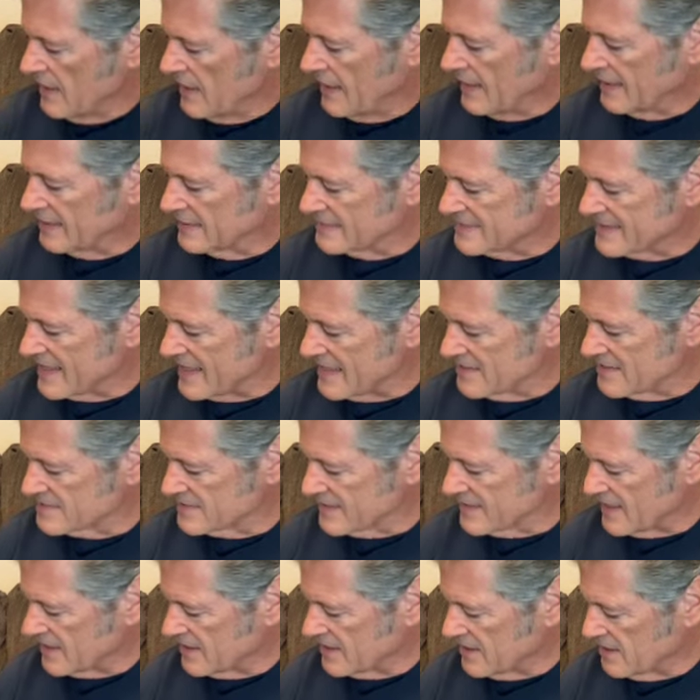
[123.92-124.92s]
it sounds
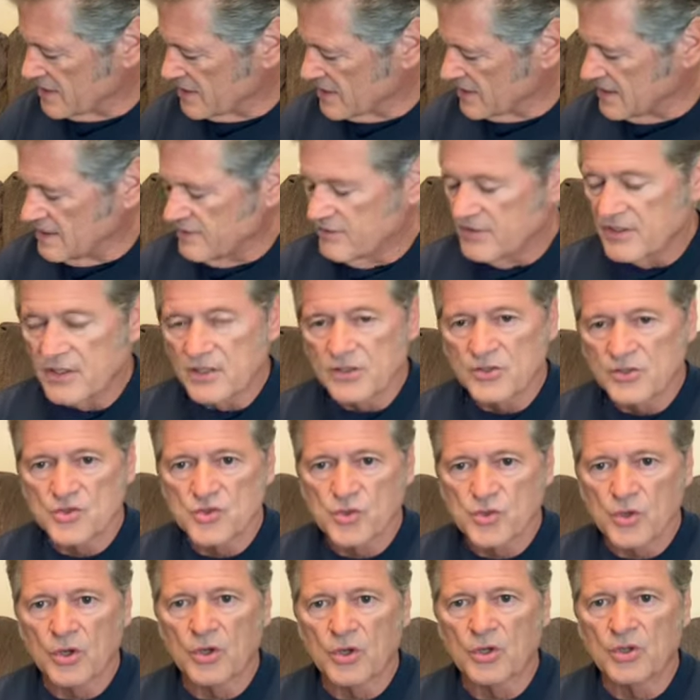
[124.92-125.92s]
like you can even
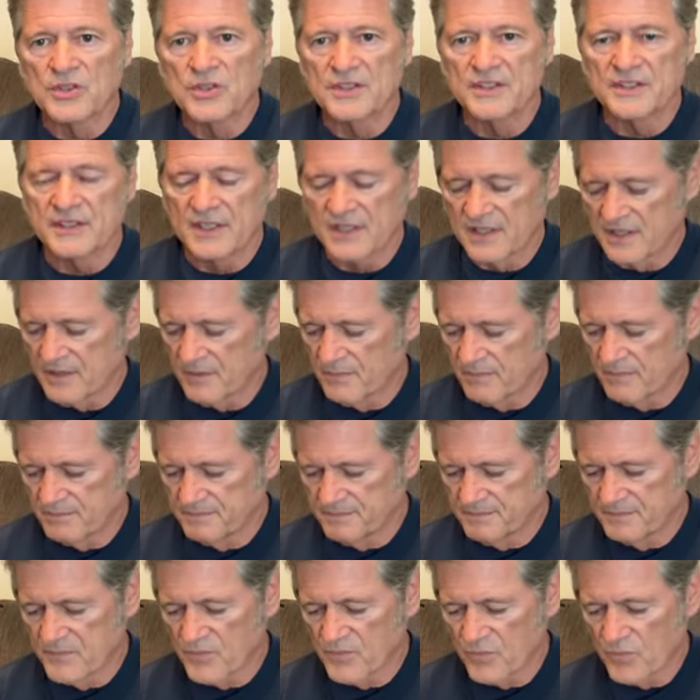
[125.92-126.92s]
control and
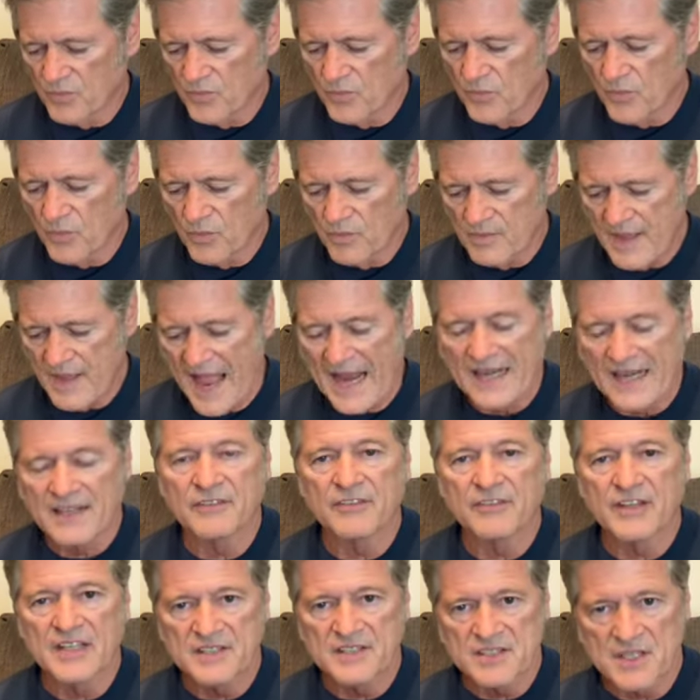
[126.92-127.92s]

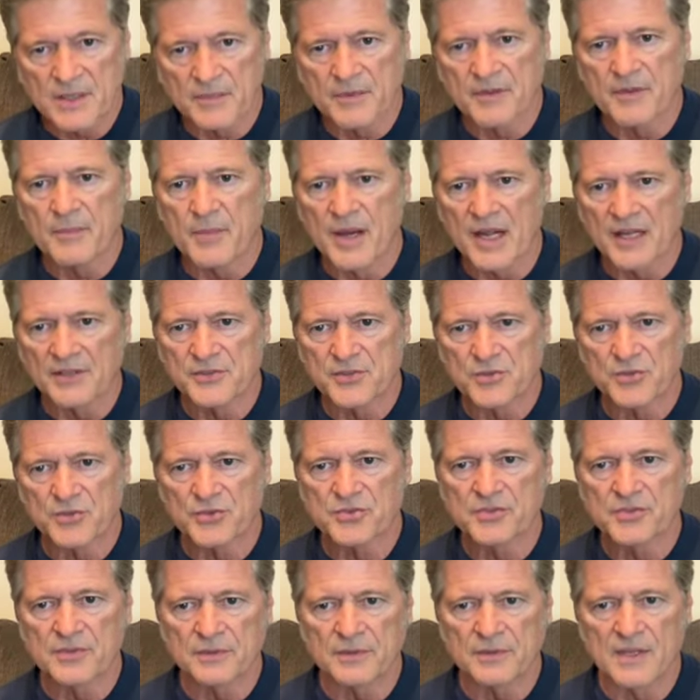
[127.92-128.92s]
activate some of the
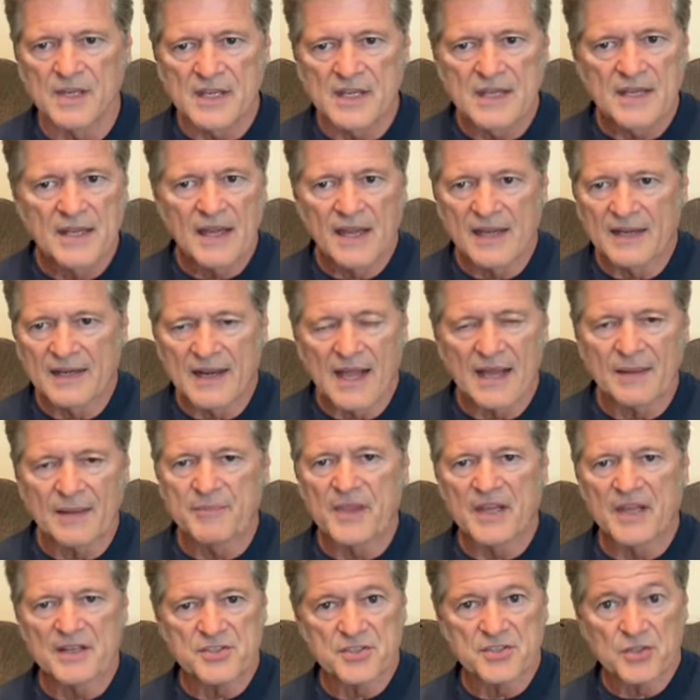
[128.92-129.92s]
modules. And I'm
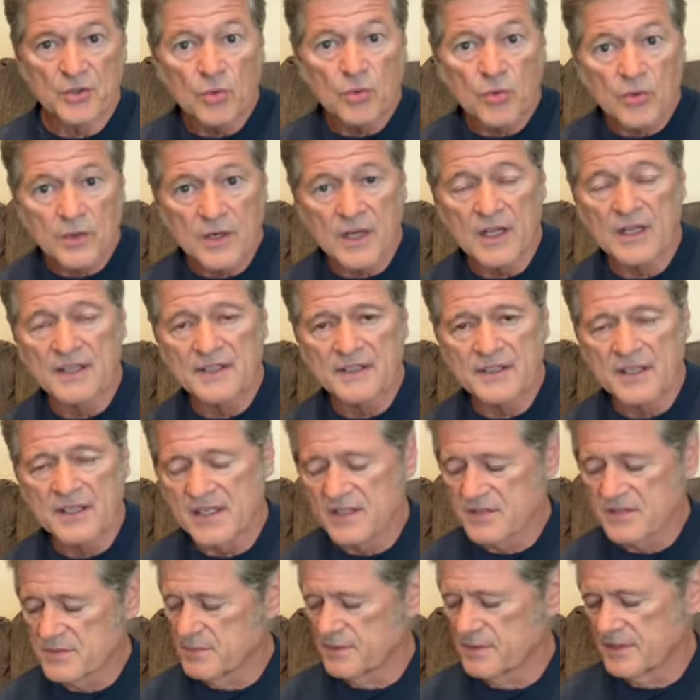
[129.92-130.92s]
not sure what all it
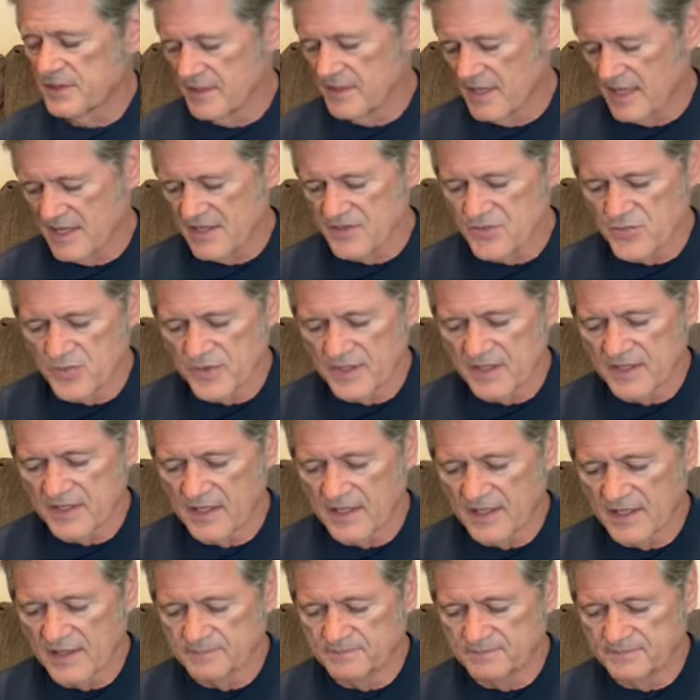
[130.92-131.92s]
does, but as we
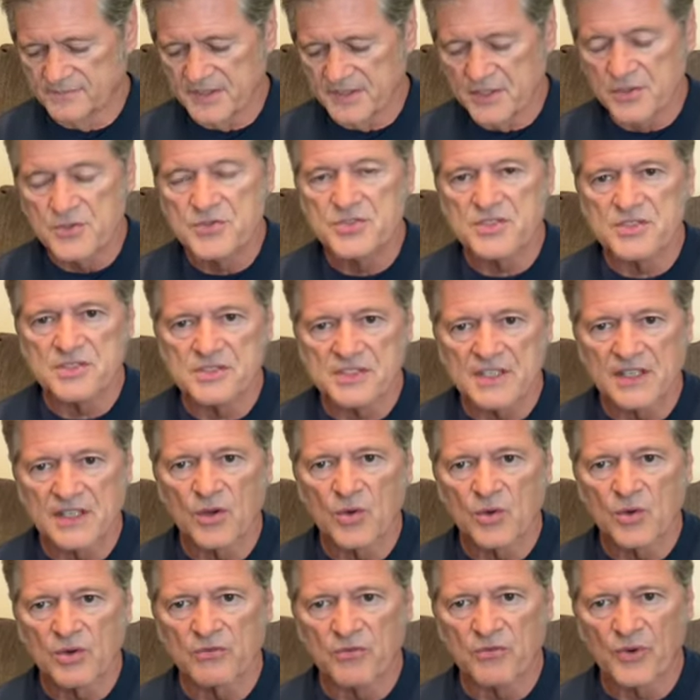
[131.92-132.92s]
use this thing
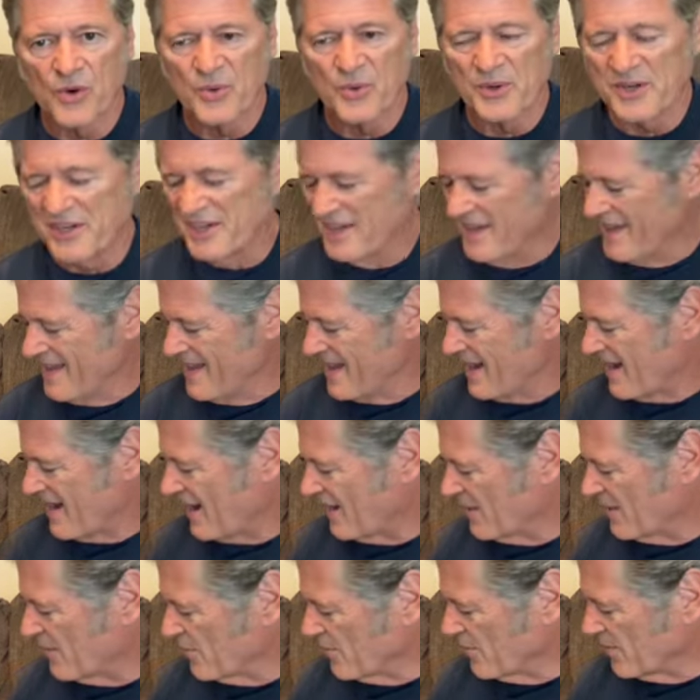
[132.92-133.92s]
going forward,
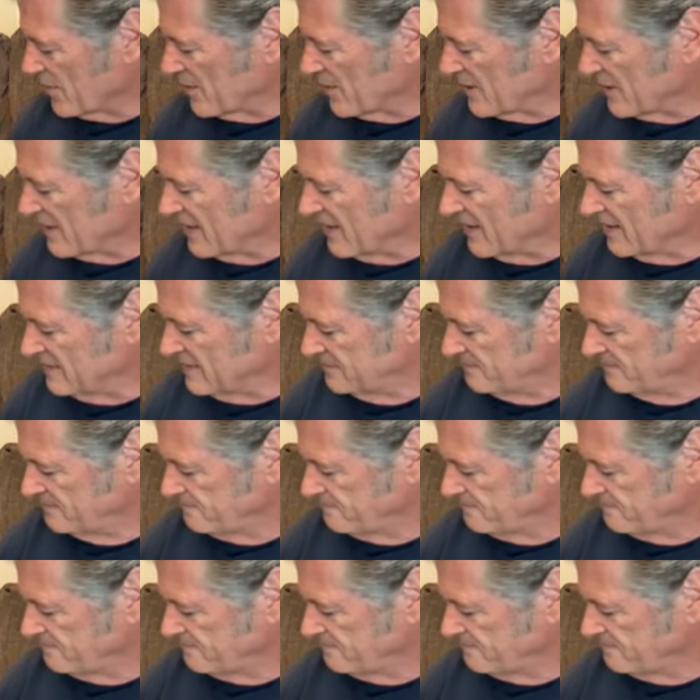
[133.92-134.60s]
I'll